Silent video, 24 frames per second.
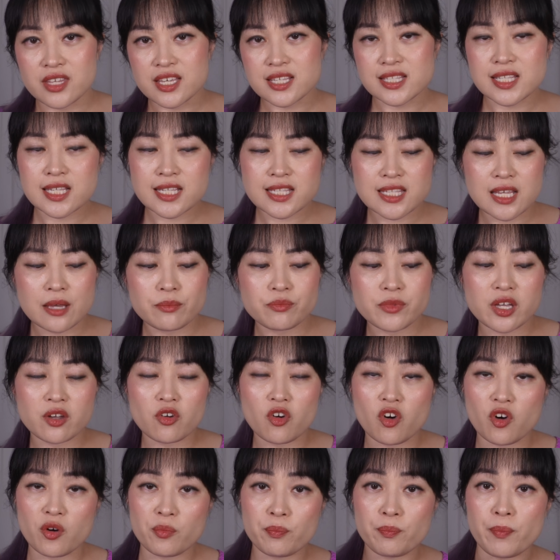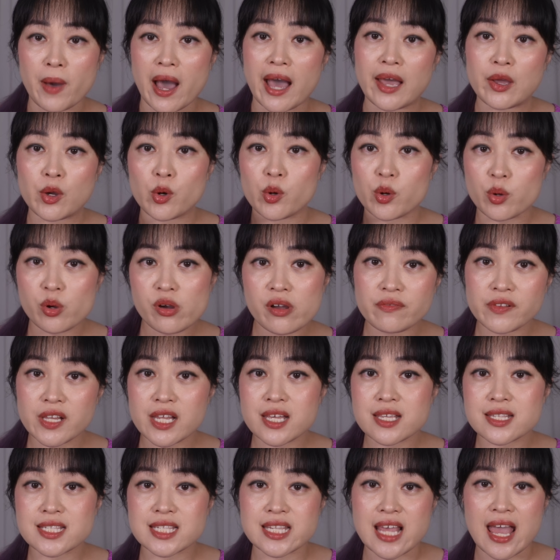This is something called
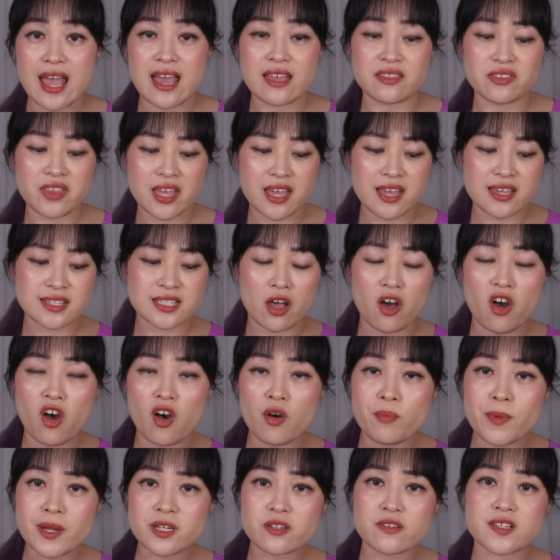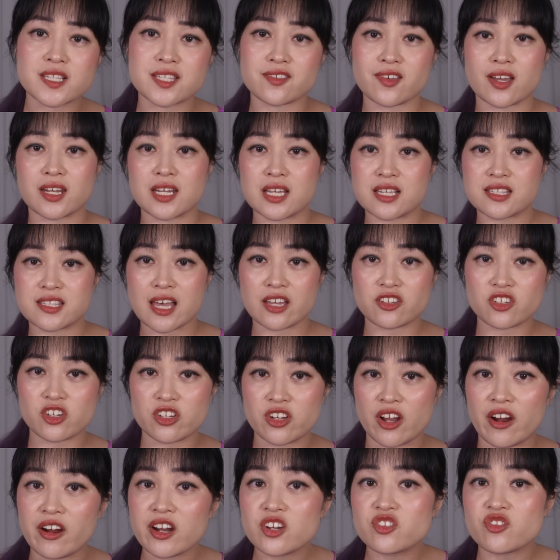bioequivalence, and there's a whole bunch of studies that
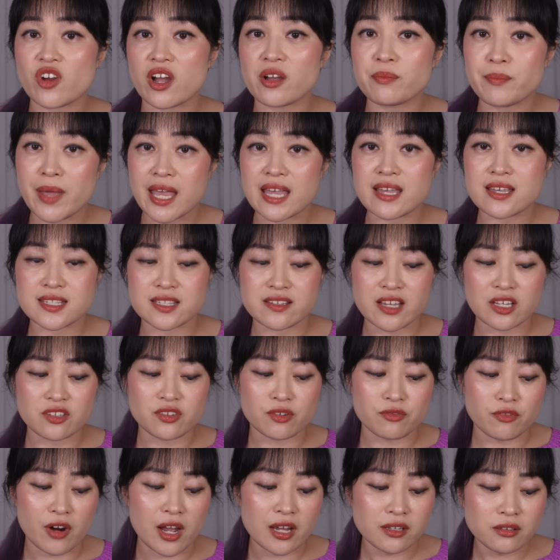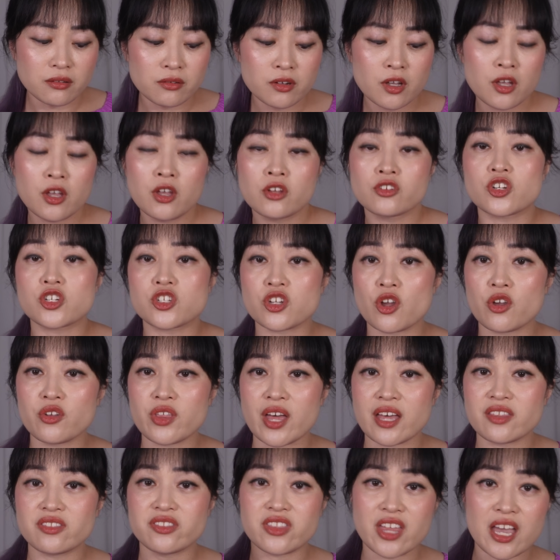generic drug makers need to run to show
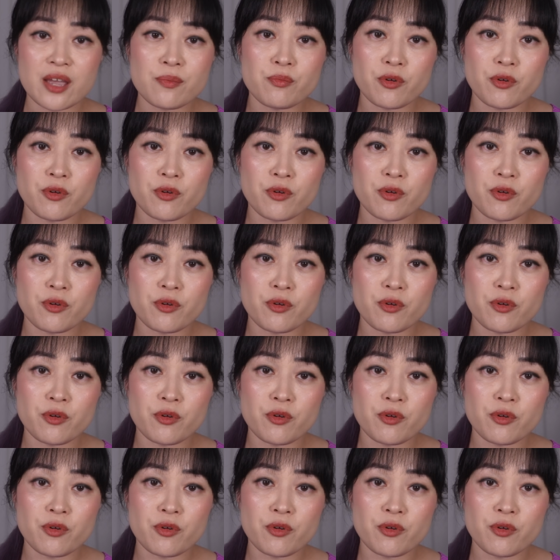so that their